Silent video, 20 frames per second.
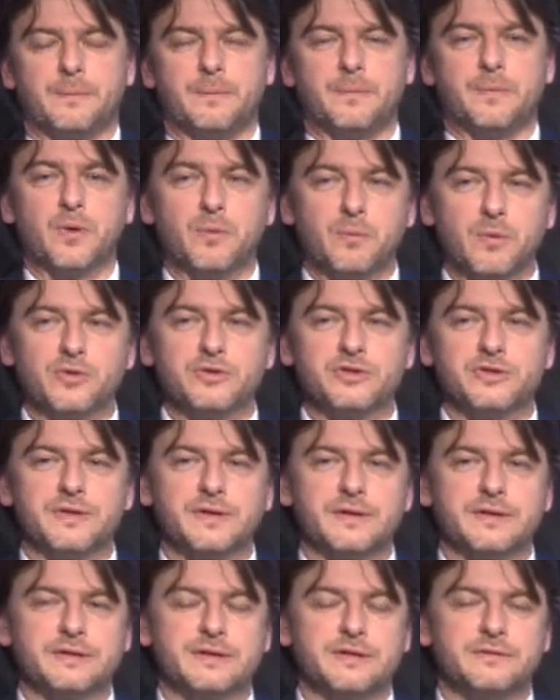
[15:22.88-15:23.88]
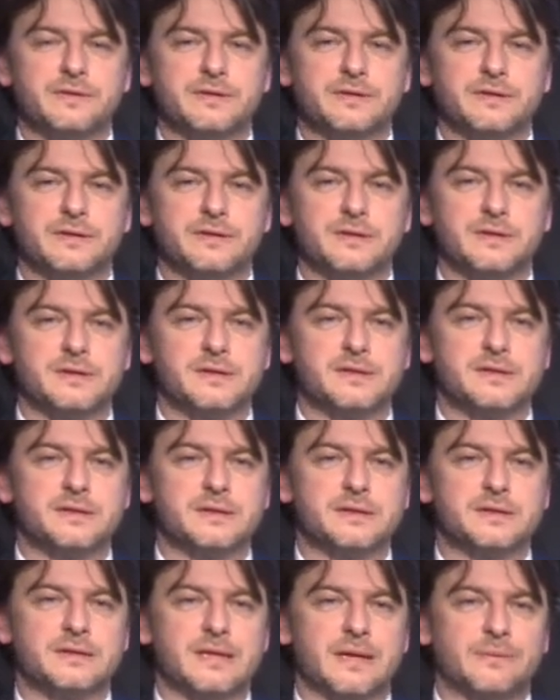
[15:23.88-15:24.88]
promotion activity. This is
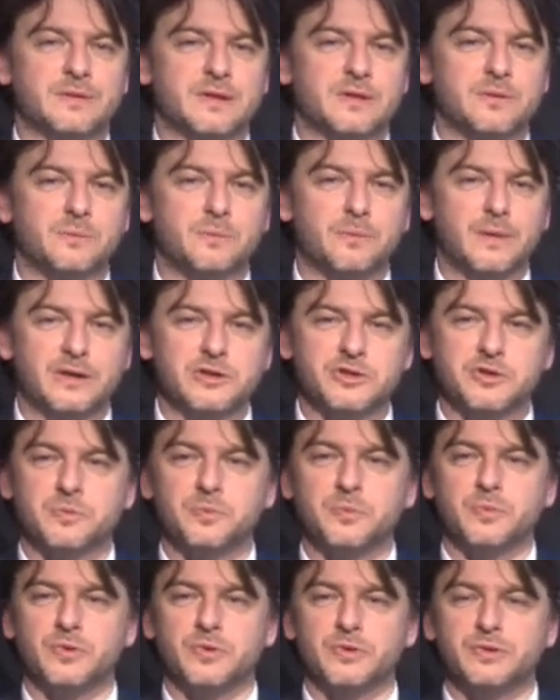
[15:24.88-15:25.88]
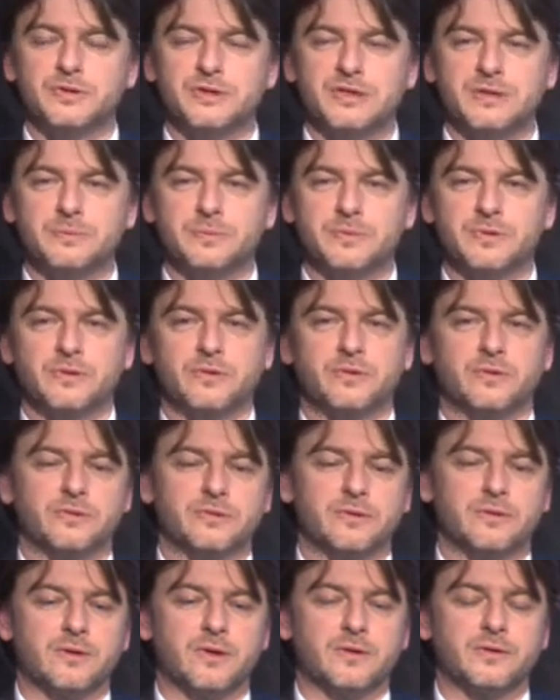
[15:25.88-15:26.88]
something much more deeper on
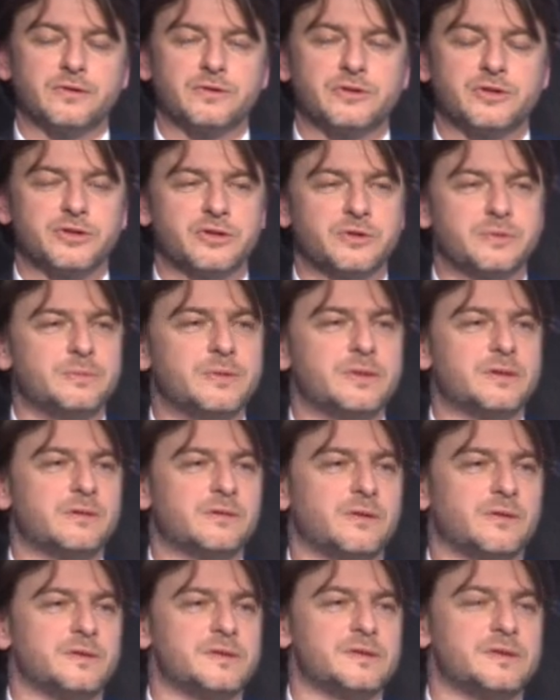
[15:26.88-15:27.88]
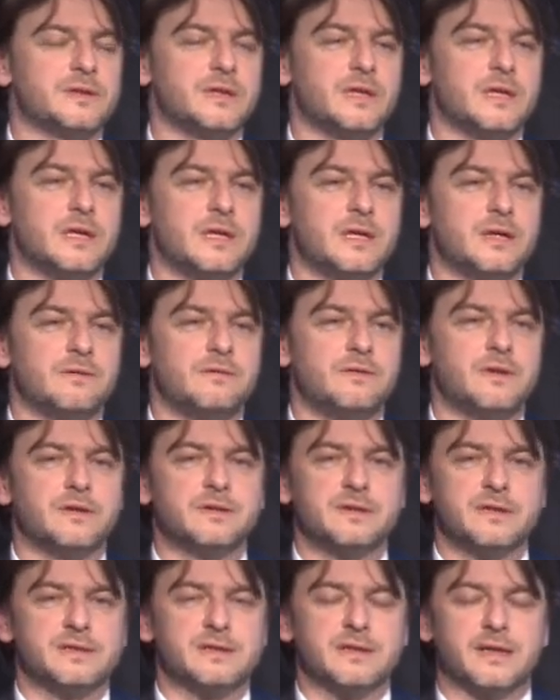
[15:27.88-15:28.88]
the long term, because we are
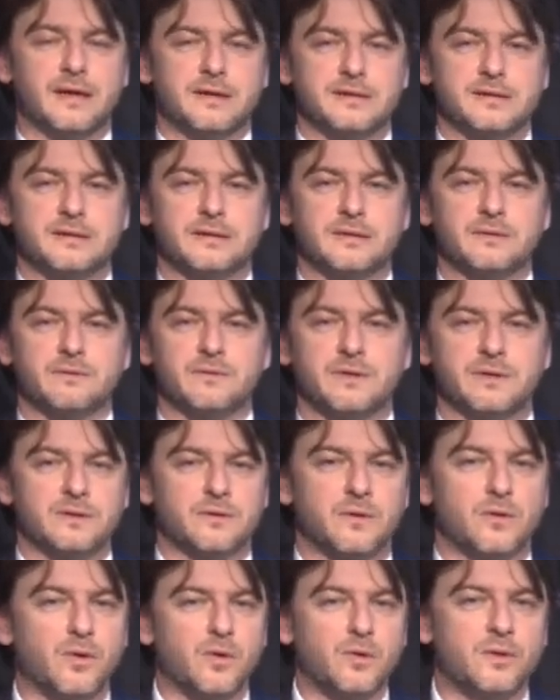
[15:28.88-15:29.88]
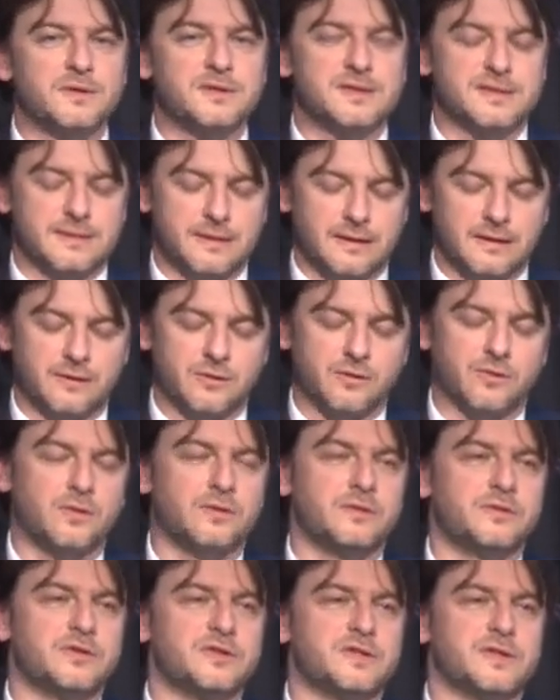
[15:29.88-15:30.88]
discussing with all
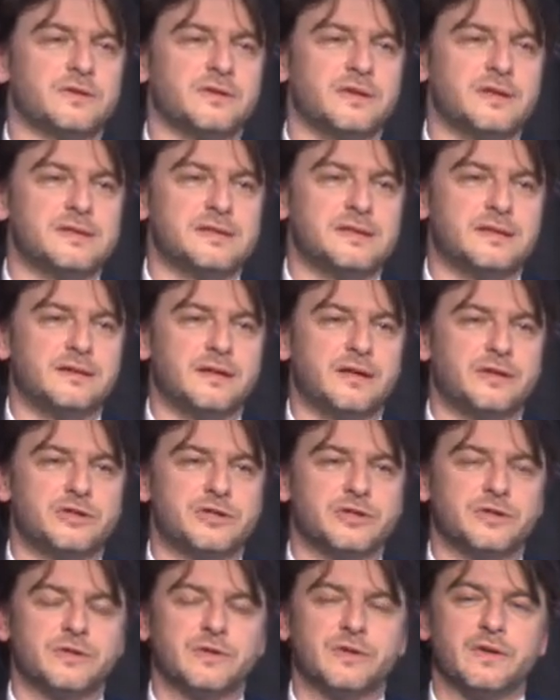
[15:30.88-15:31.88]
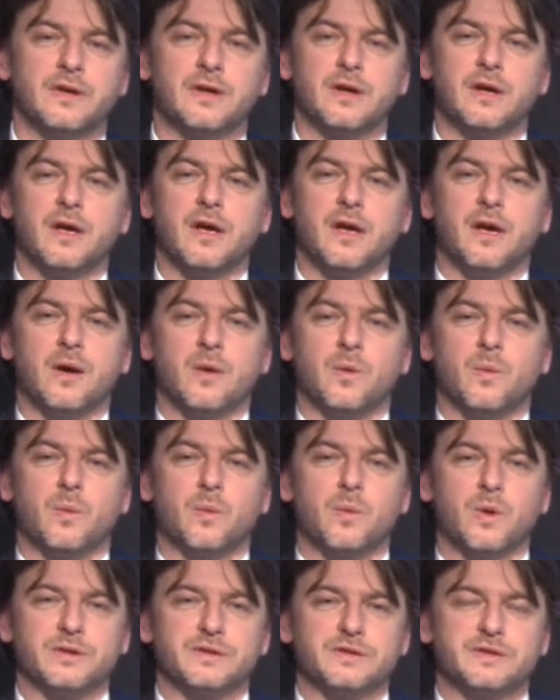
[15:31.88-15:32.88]
stakeholders on destination
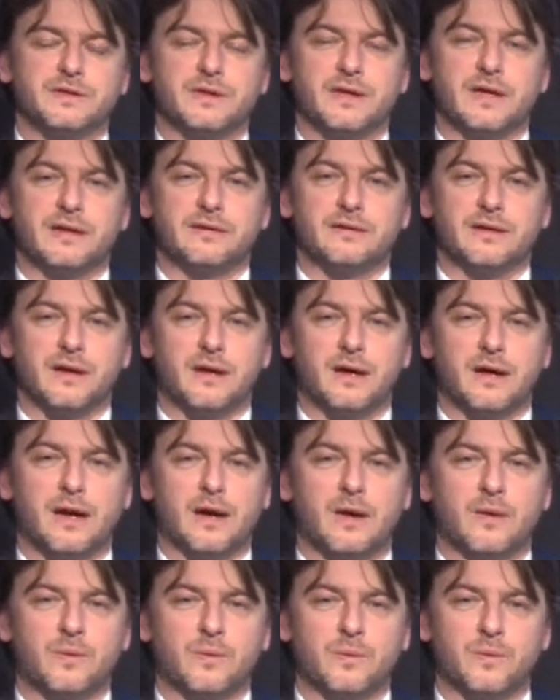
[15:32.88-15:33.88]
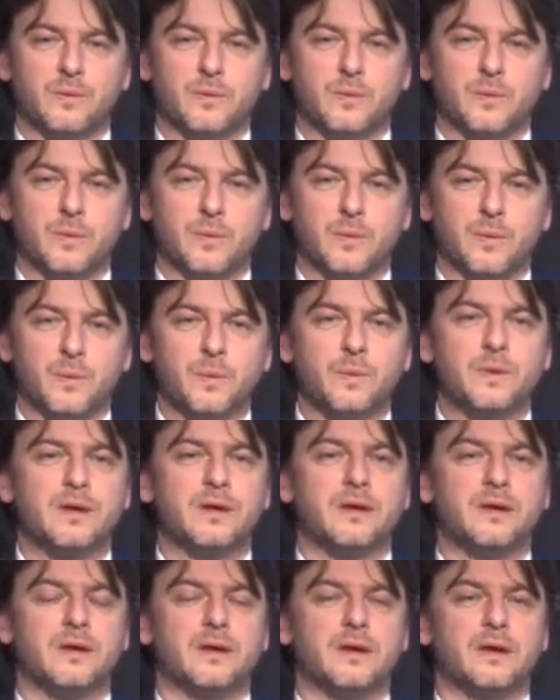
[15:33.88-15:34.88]
what and how
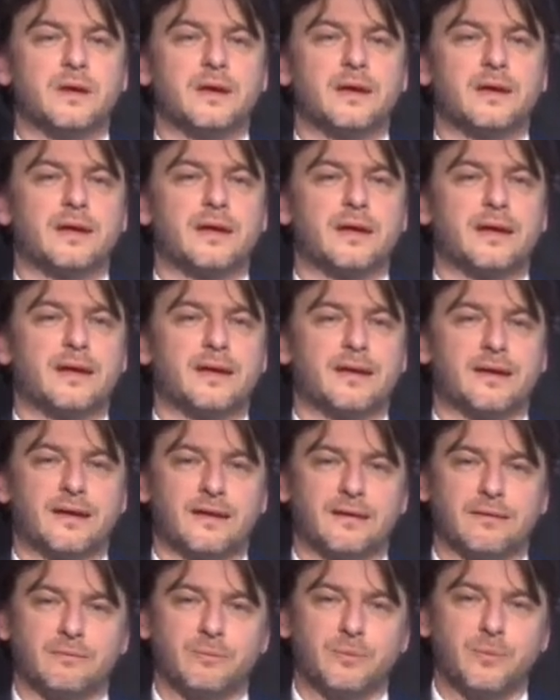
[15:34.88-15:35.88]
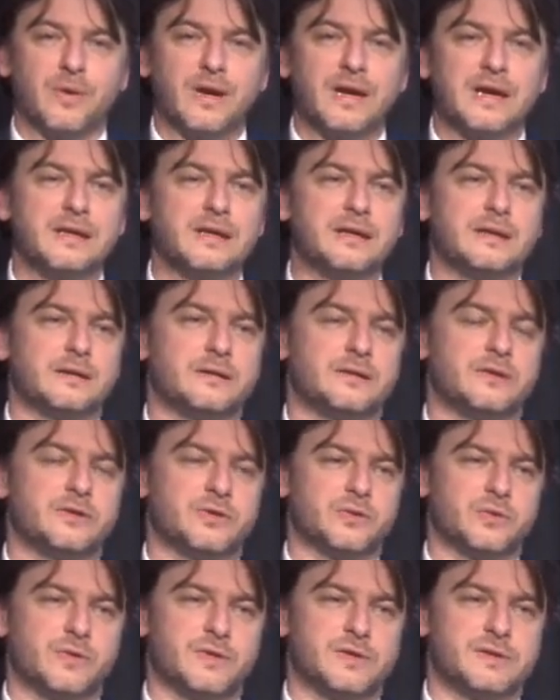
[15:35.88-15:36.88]
we can bring the
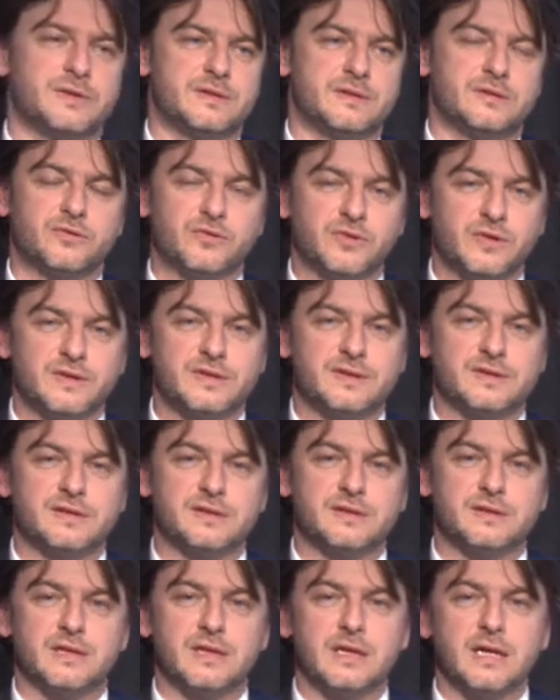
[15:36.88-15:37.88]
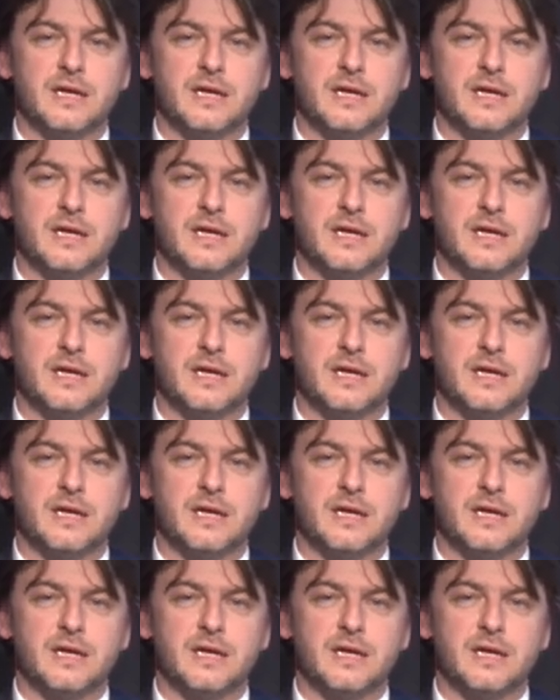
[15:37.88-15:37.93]
tourists